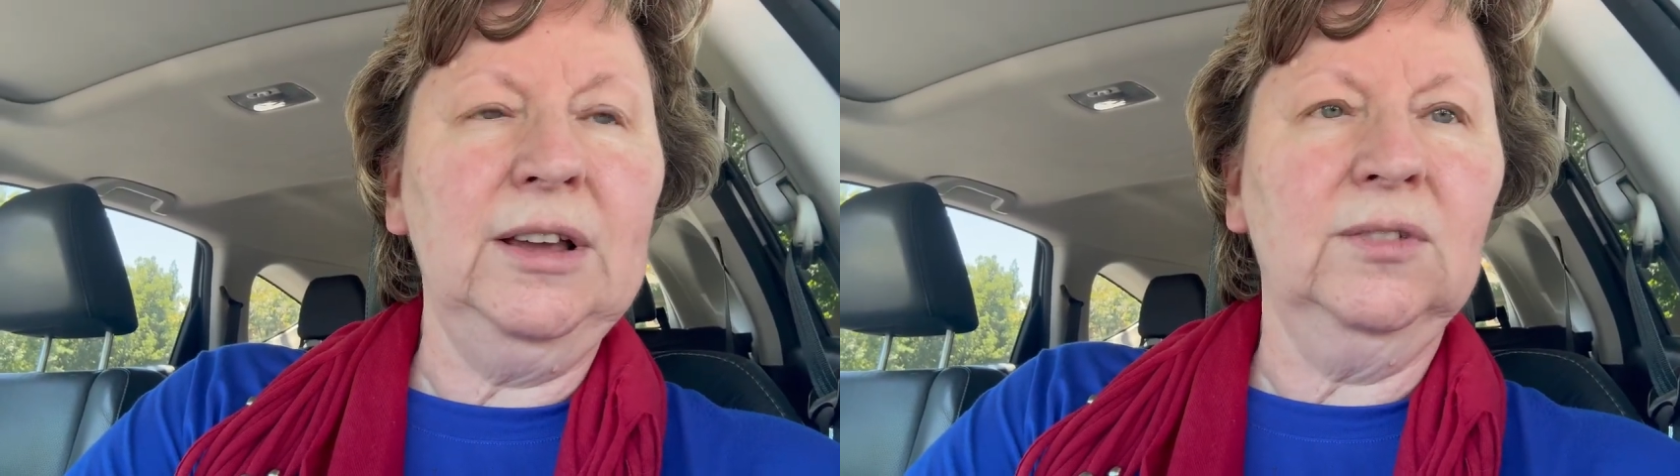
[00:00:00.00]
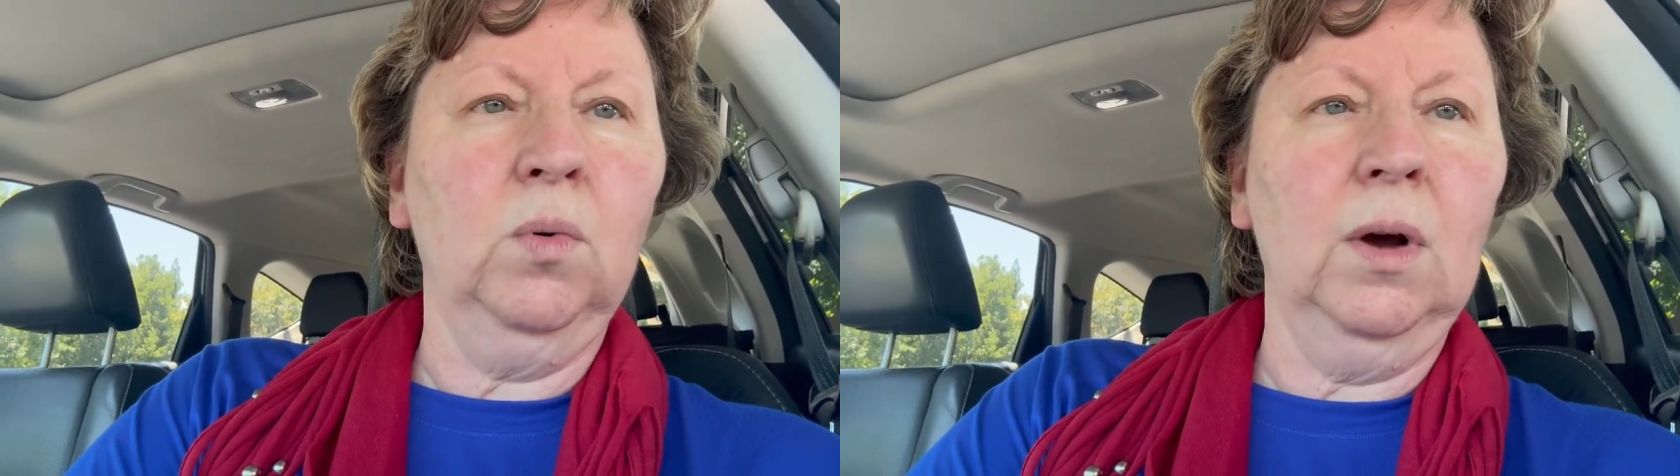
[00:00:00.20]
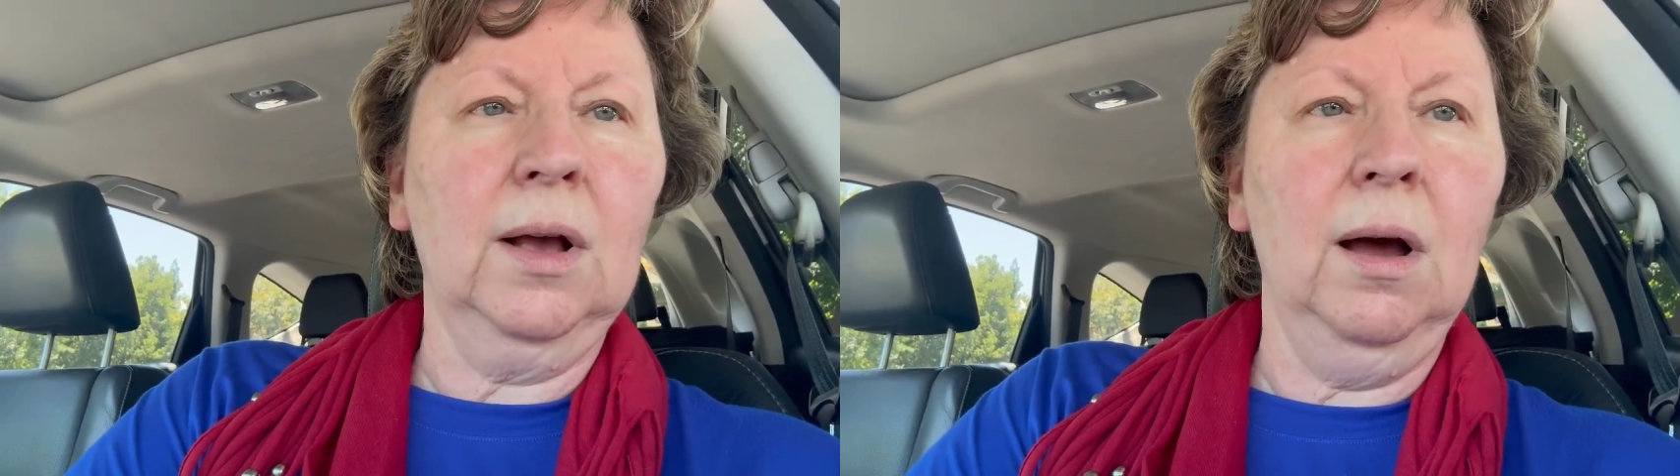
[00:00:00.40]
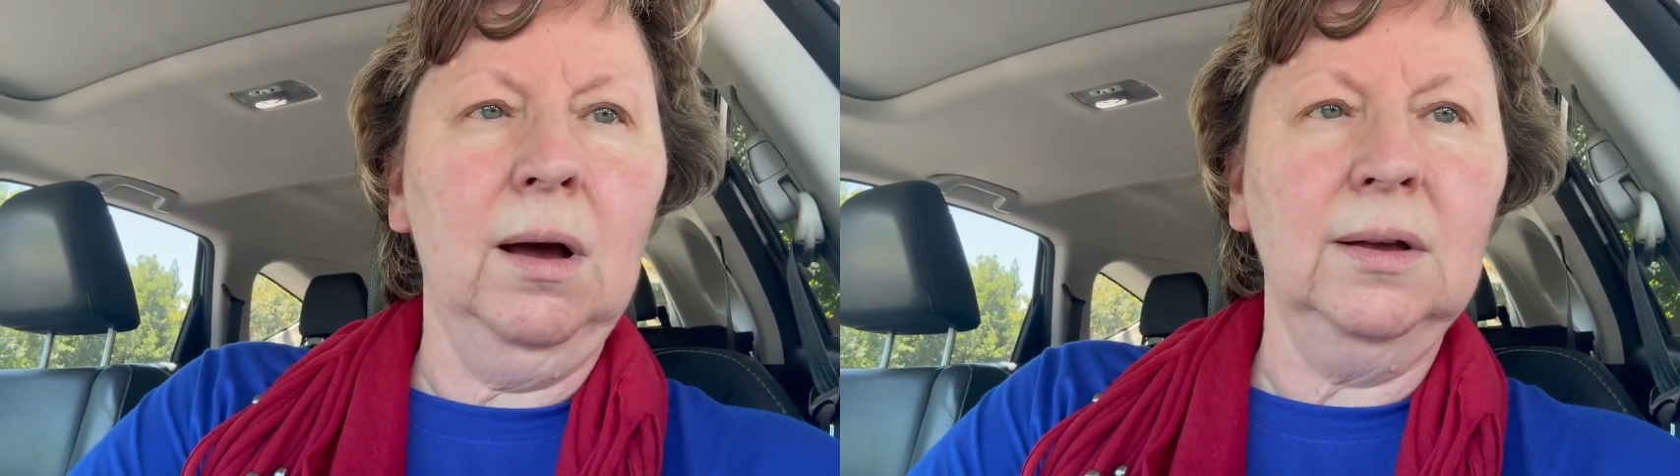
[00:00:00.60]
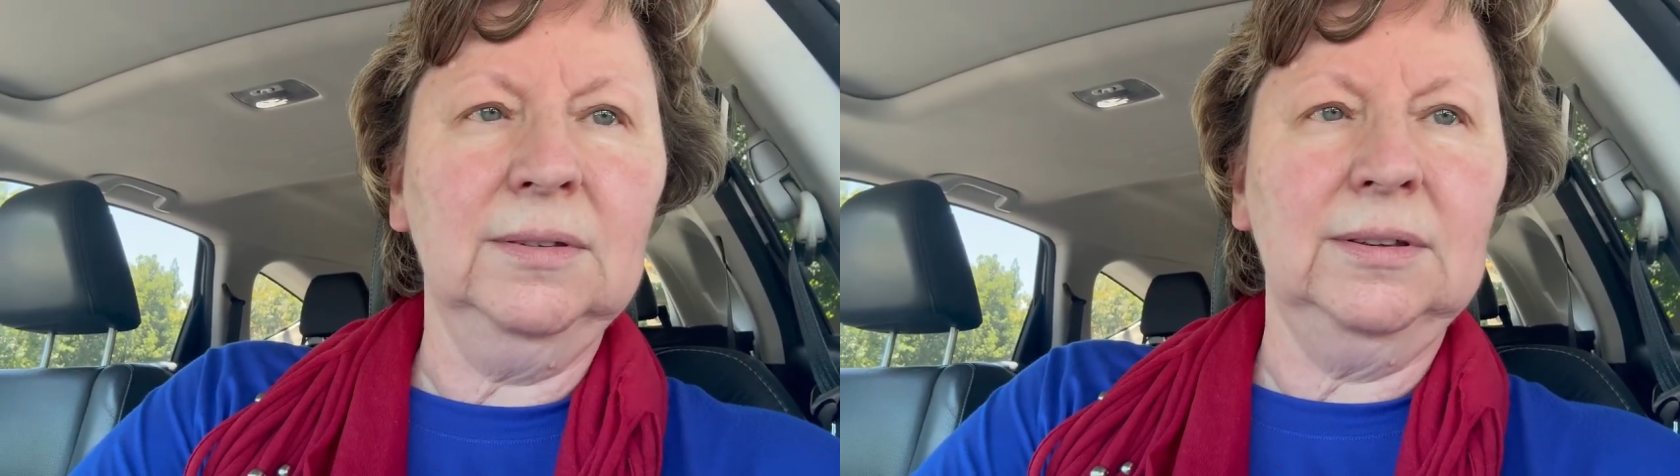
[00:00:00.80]
is what
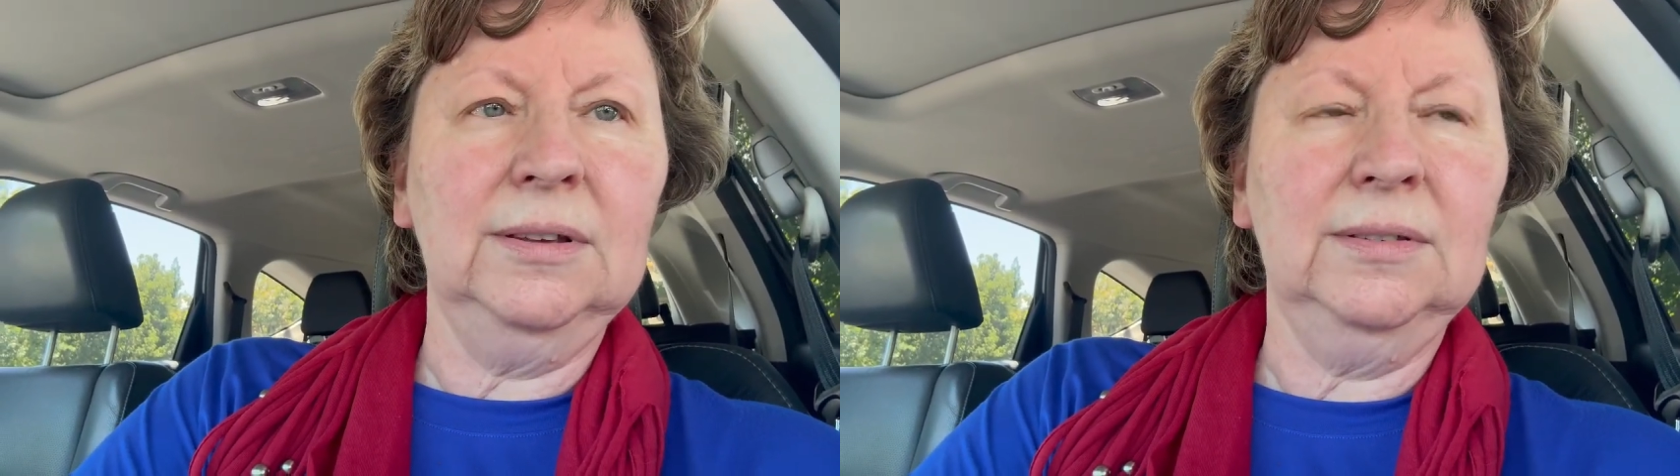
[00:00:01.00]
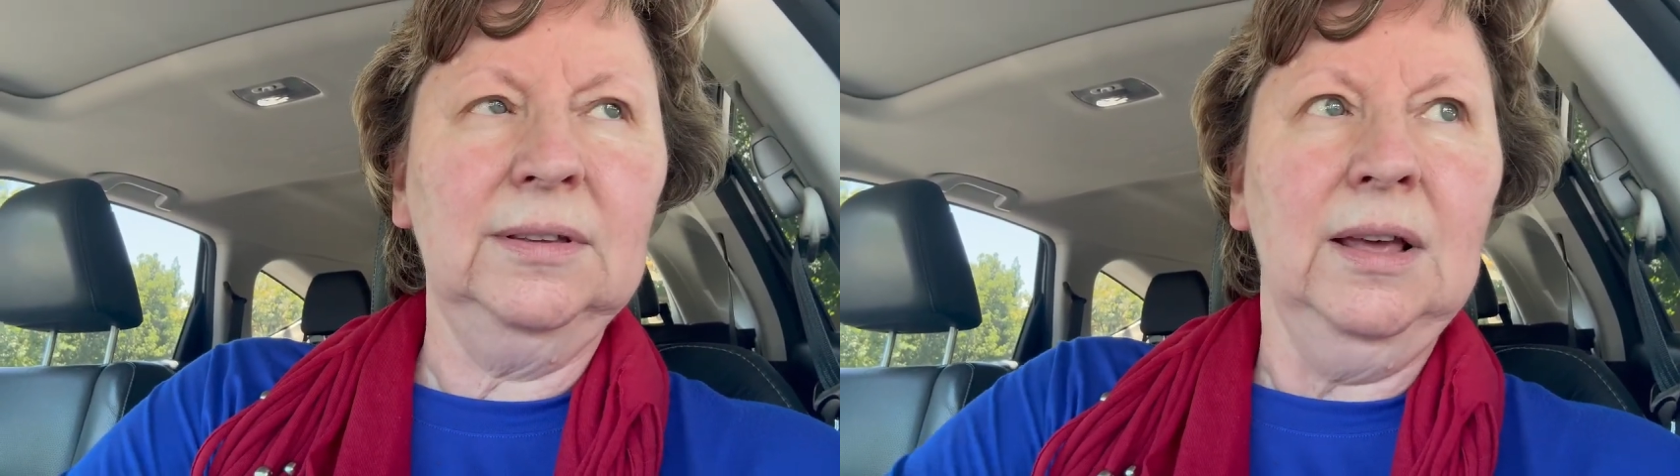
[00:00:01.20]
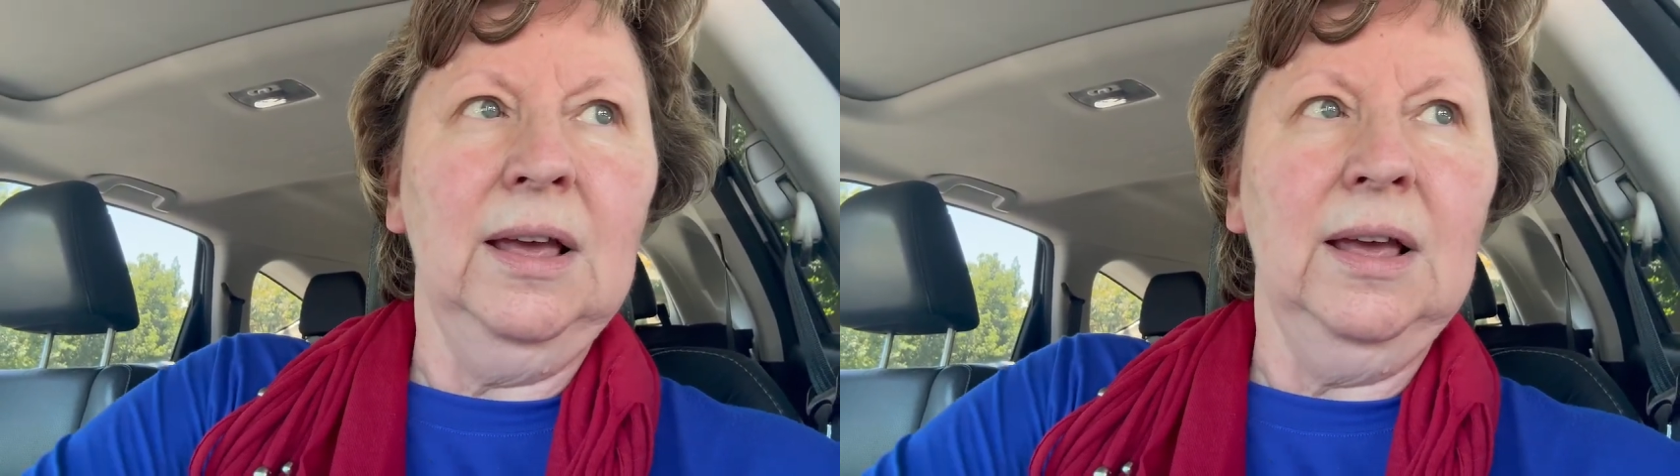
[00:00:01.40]
causes